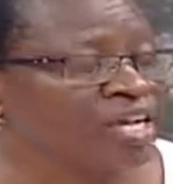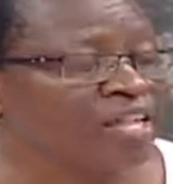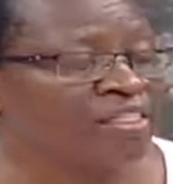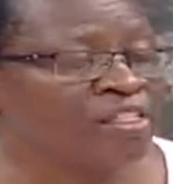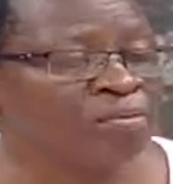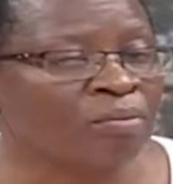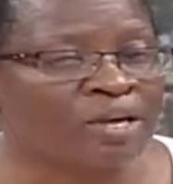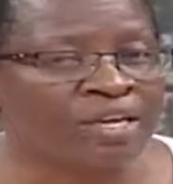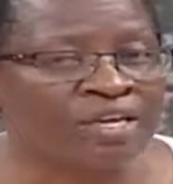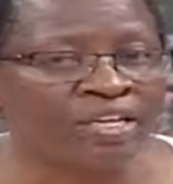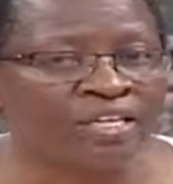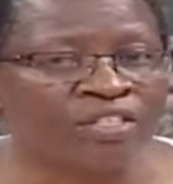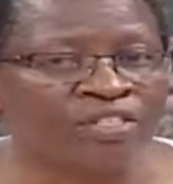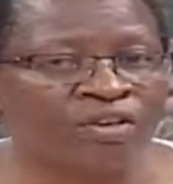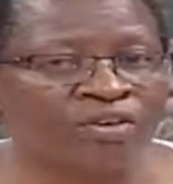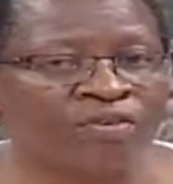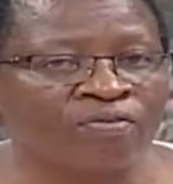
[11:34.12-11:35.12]
The
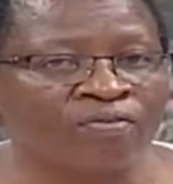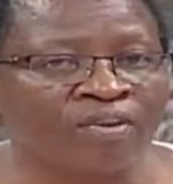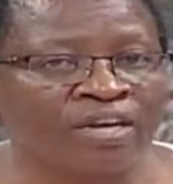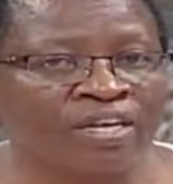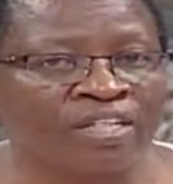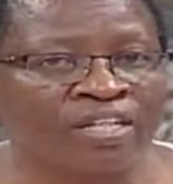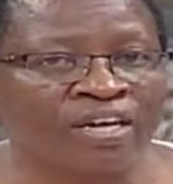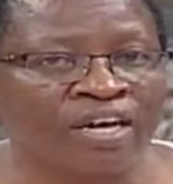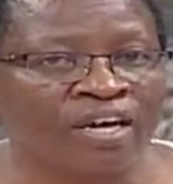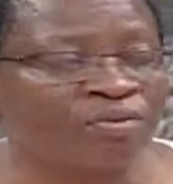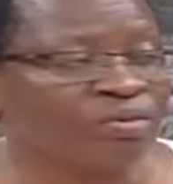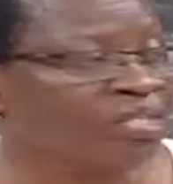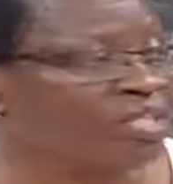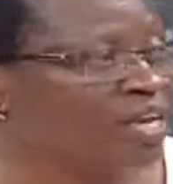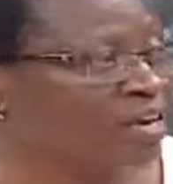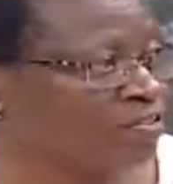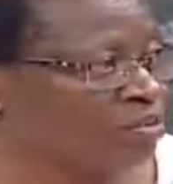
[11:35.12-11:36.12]
mandate of the
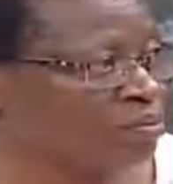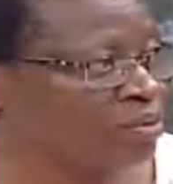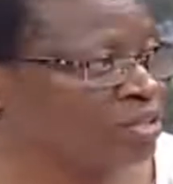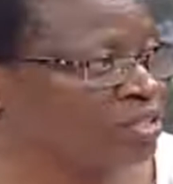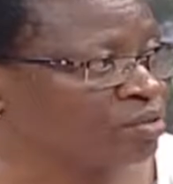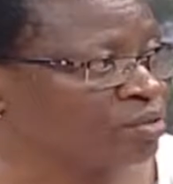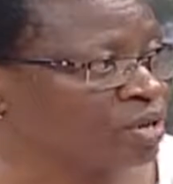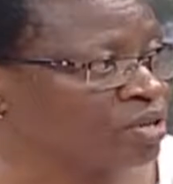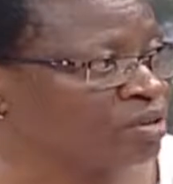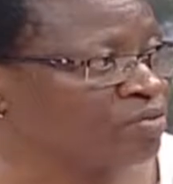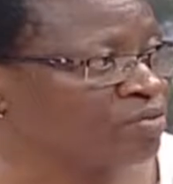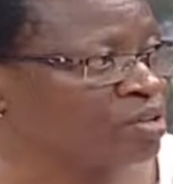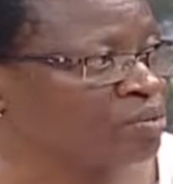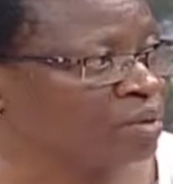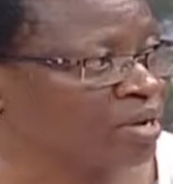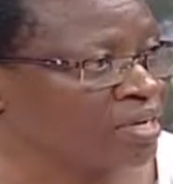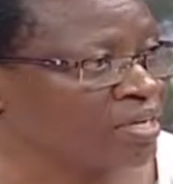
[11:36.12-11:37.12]
county government, one of
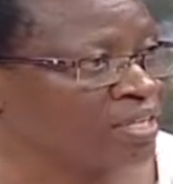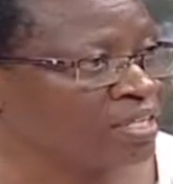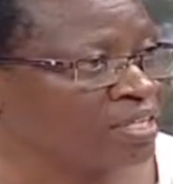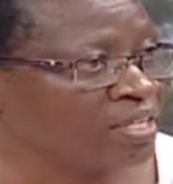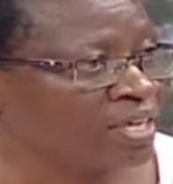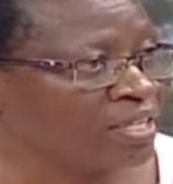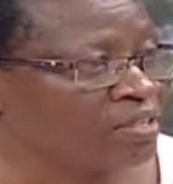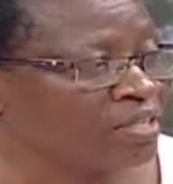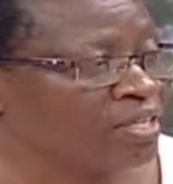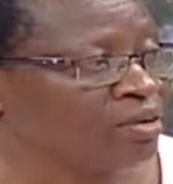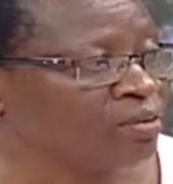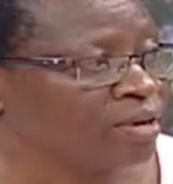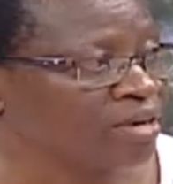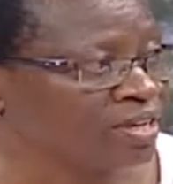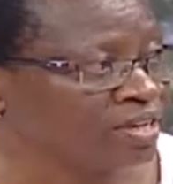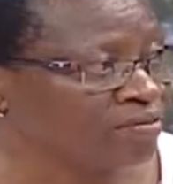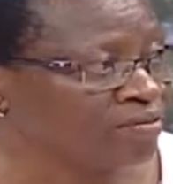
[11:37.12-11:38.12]
the mandates that they
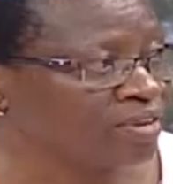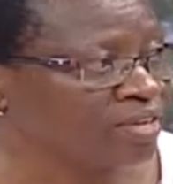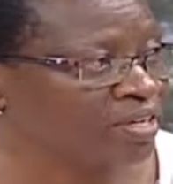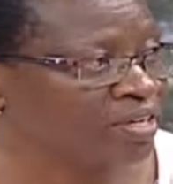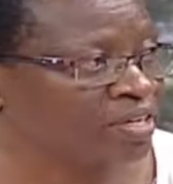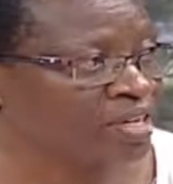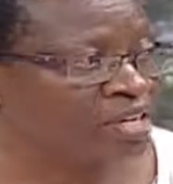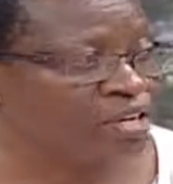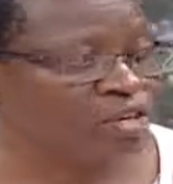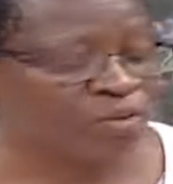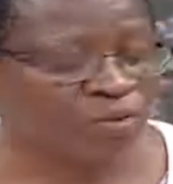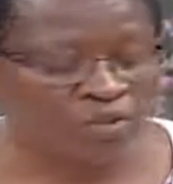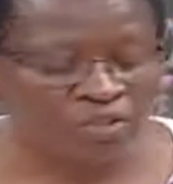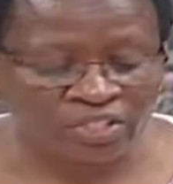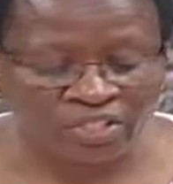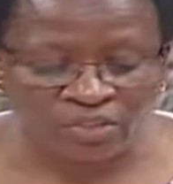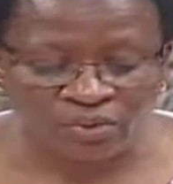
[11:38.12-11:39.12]
were given
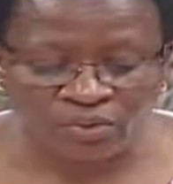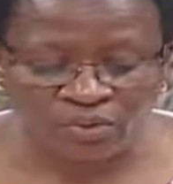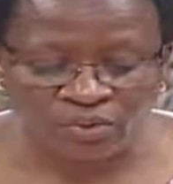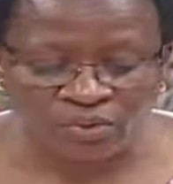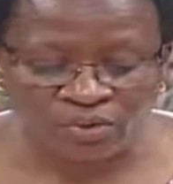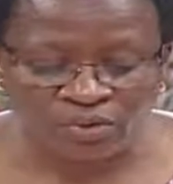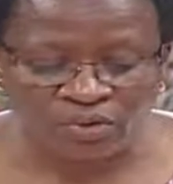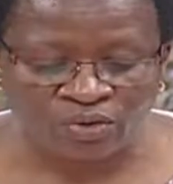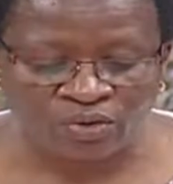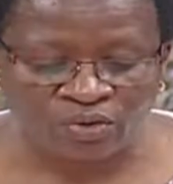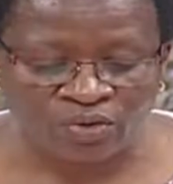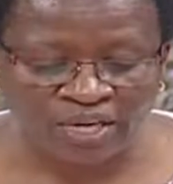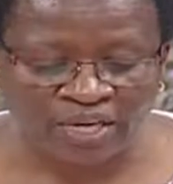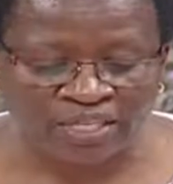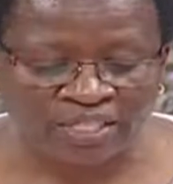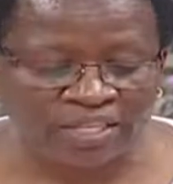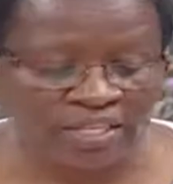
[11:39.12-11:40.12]
was to look
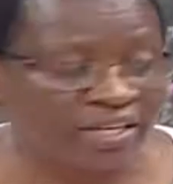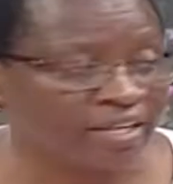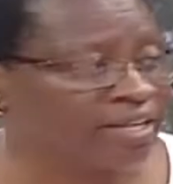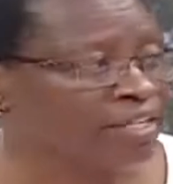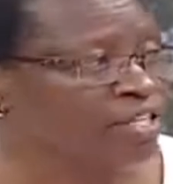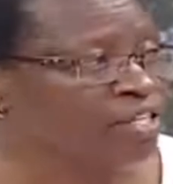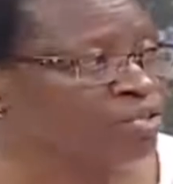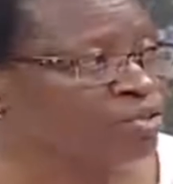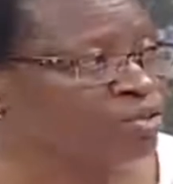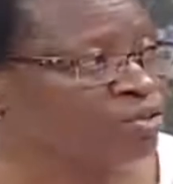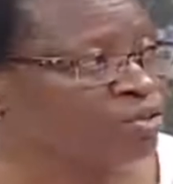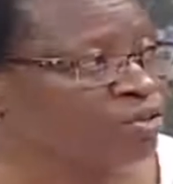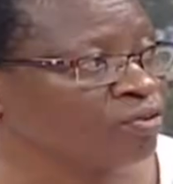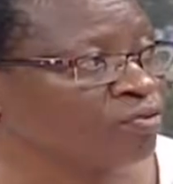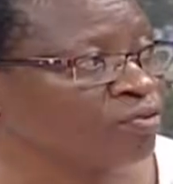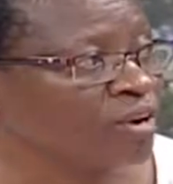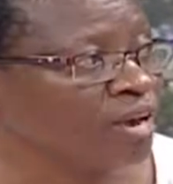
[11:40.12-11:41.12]
at the issues
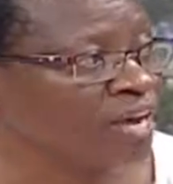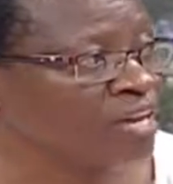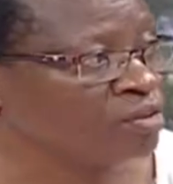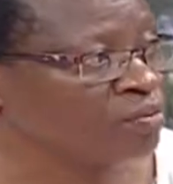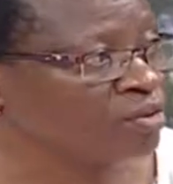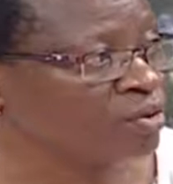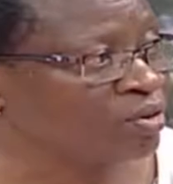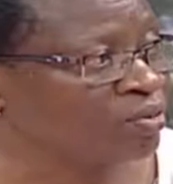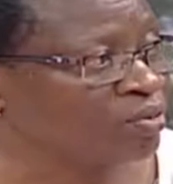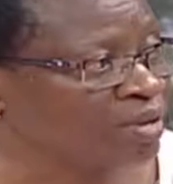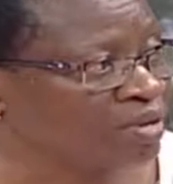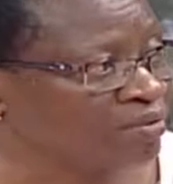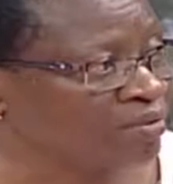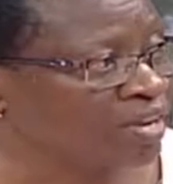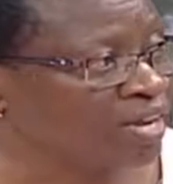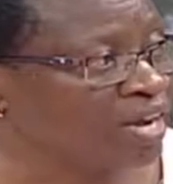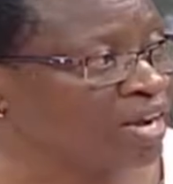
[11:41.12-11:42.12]
of animal
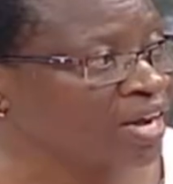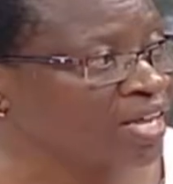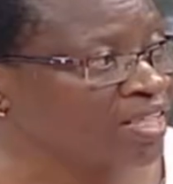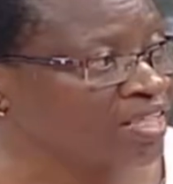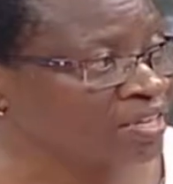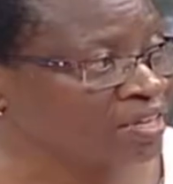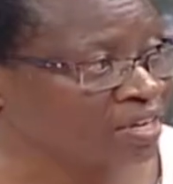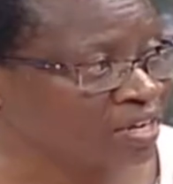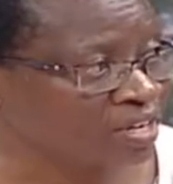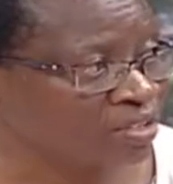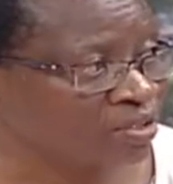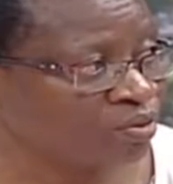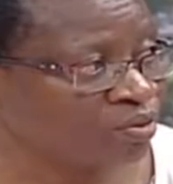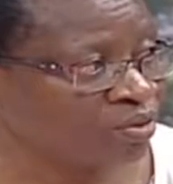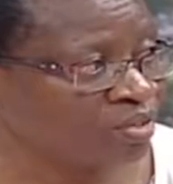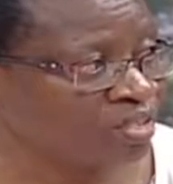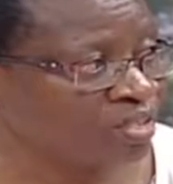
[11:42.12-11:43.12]
welfare at the
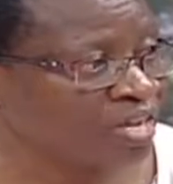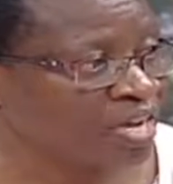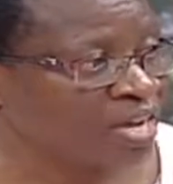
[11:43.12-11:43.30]
grassroots.